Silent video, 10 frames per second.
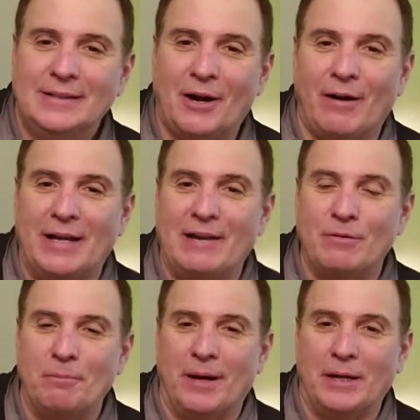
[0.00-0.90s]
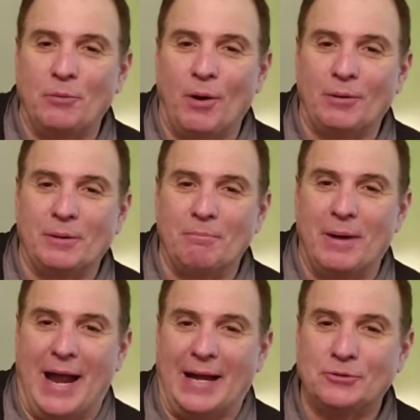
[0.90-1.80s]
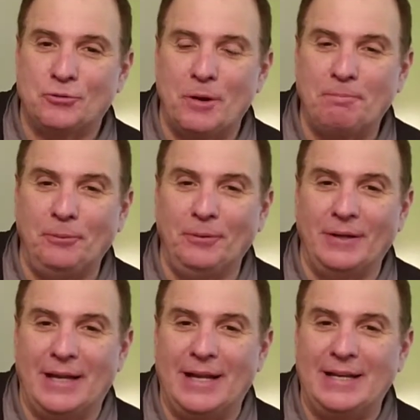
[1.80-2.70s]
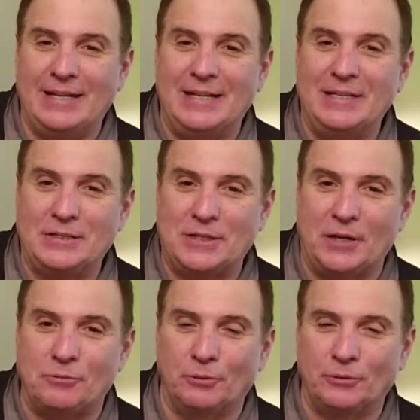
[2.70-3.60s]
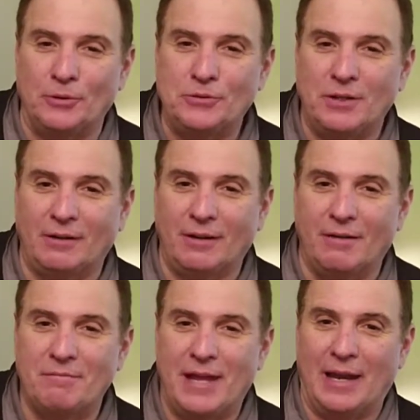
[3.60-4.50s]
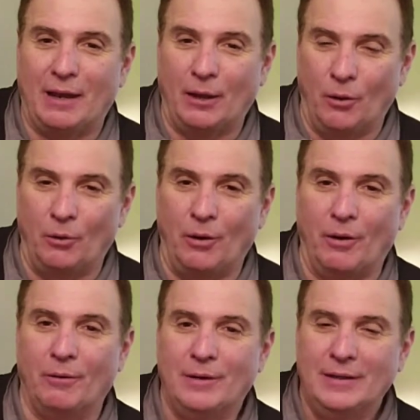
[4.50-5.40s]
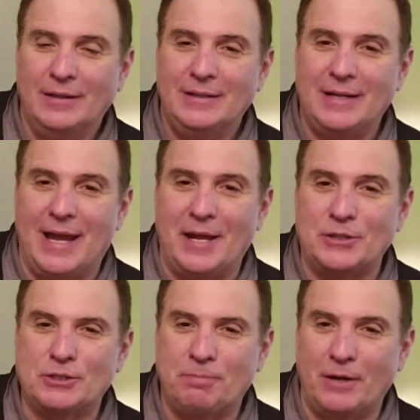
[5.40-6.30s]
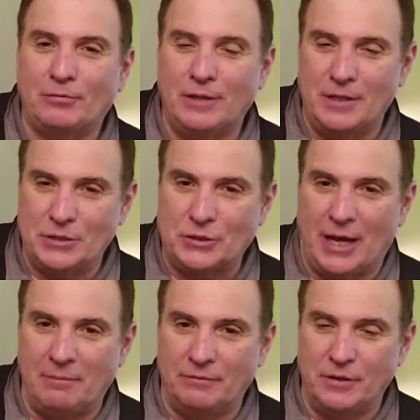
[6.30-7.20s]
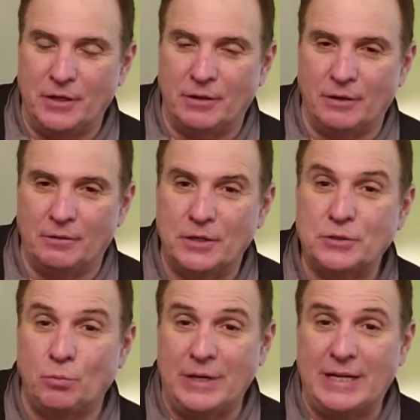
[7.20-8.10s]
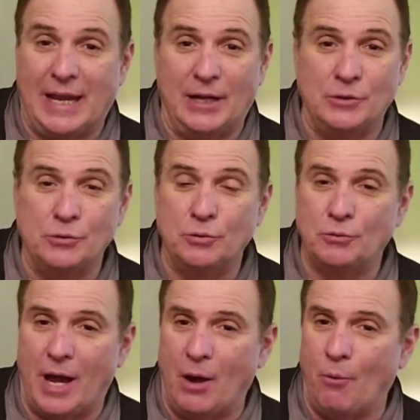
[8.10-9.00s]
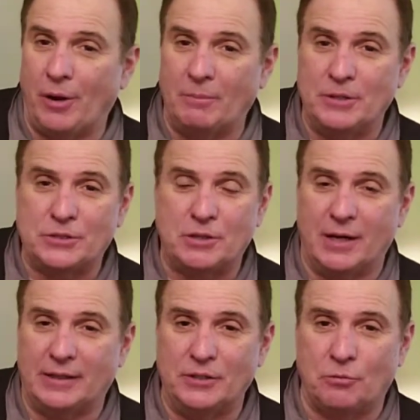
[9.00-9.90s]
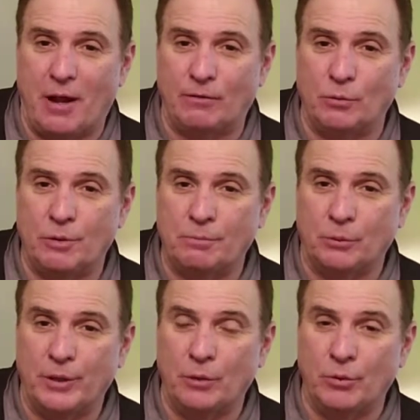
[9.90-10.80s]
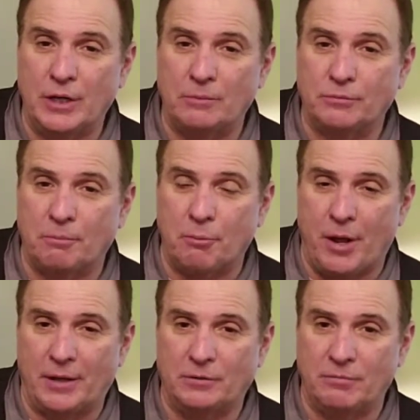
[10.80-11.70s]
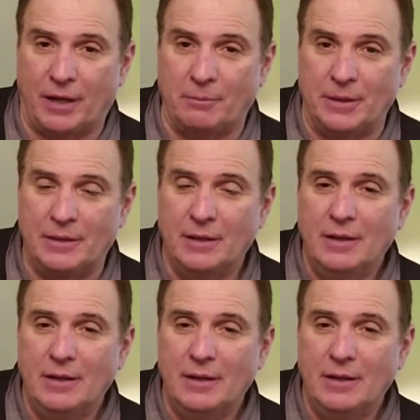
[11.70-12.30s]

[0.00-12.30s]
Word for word: All right, everybody, welcome back. AAA East Central, don't you love that logo? Yeah, and especially this time of year. This weekend, you do not want to miss Talking Travel with Marita Williams from Product Development.